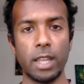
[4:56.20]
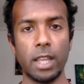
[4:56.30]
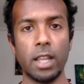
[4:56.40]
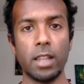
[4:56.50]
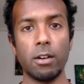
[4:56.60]

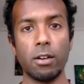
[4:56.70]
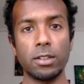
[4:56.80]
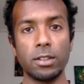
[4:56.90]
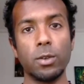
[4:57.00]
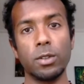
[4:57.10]
there are
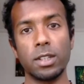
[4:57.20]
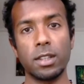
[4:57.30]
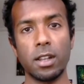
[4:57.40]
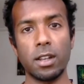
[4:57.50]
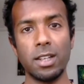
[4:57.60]
souls
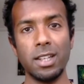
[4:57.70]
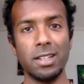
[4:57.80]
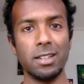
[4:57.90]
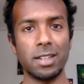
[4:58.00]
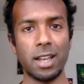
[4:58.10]
that are
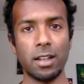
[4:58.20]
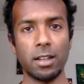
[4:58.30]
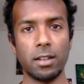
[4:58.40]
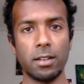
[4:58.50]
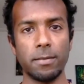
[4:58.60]
needed to
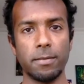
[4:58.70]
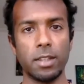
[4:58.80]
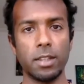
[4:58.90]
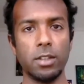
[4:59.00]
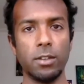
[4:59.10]
anchor
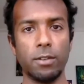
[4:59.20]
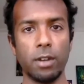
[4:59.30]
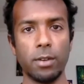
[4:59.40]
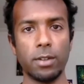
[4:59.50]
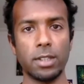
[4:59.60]
this new
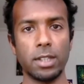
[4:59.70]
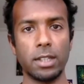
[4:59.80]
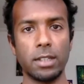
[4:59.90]
frequency,